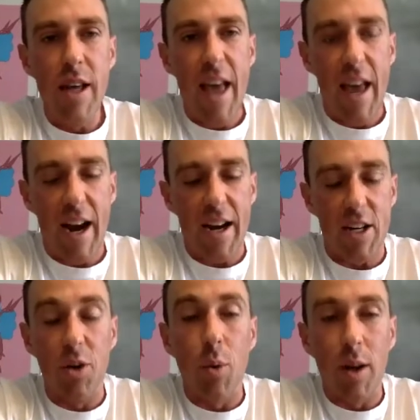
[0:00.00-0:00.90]
And I
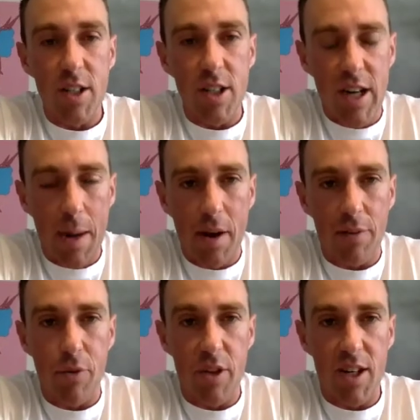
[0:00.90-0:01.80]
did want it to come
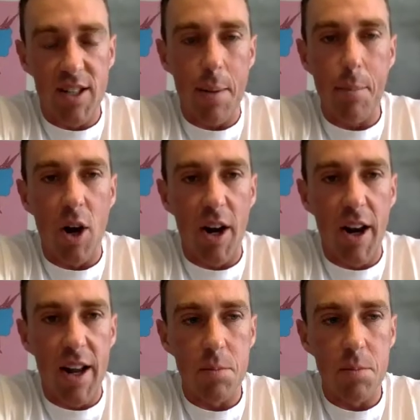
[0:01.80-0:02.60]
out for the December holidays,